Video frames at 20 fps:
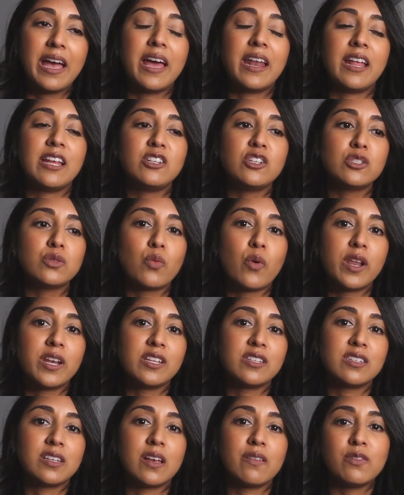And I just
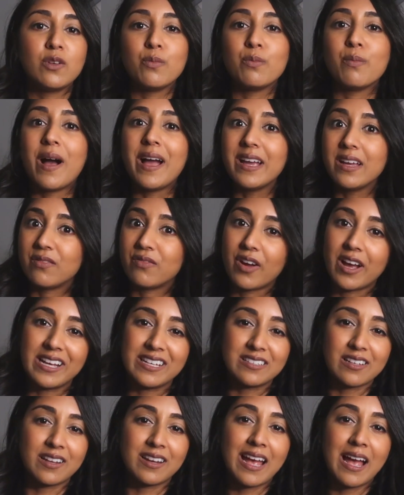wanted to give you my
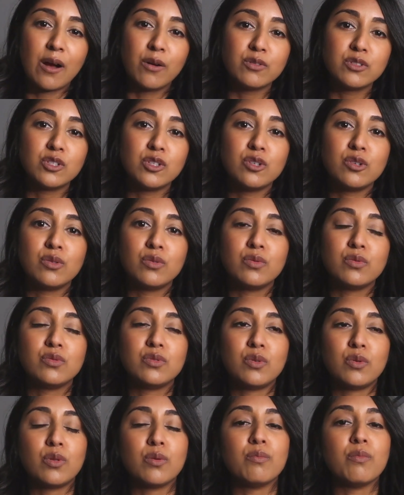advice on how to
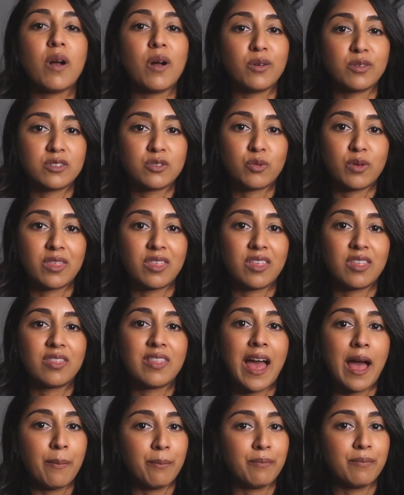do the most with
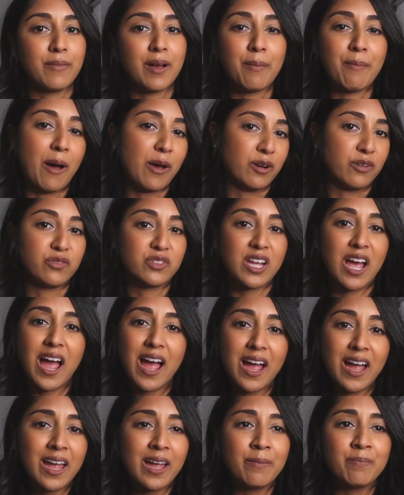that amount of
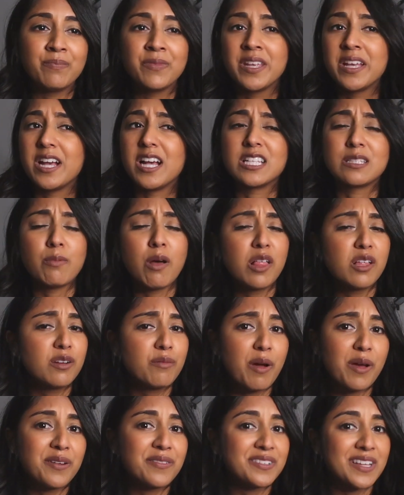time, a smaller
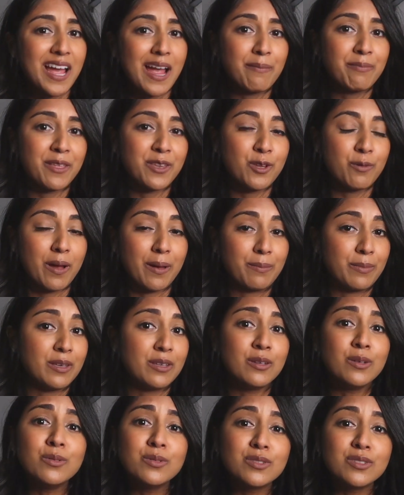amount of time than you might be
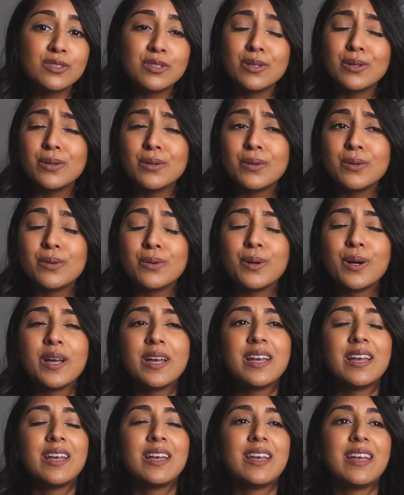used to,
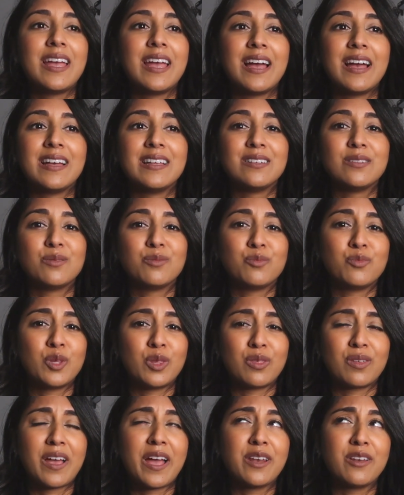and
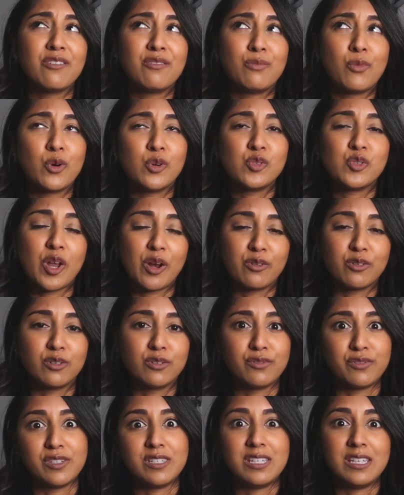with kind of more
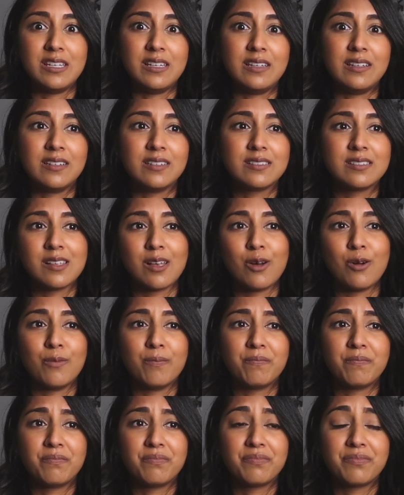general fatigue.
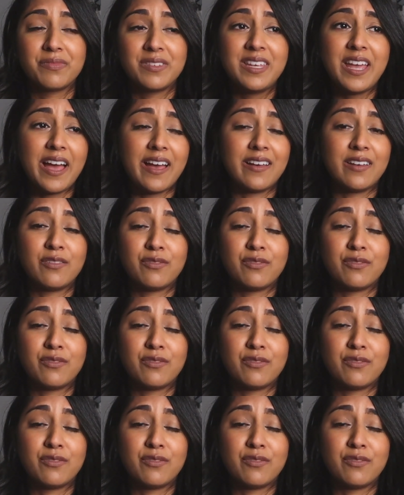So yeah,